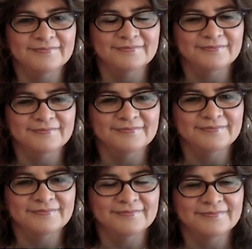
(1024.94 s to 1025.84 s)

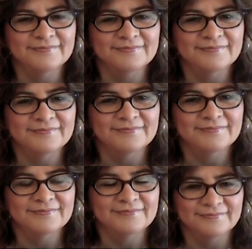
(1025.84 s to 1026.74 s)

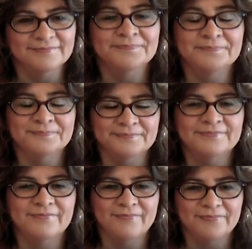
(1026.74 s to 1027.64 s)

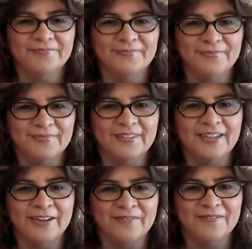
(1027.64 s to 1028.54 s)

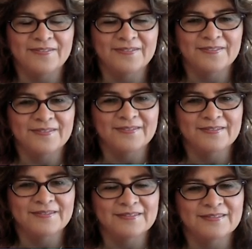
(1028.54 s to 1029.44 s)

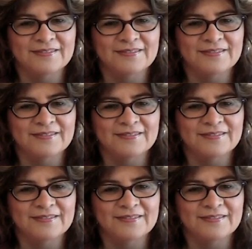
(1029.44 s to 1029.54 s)
No words are spoken by the person on screen.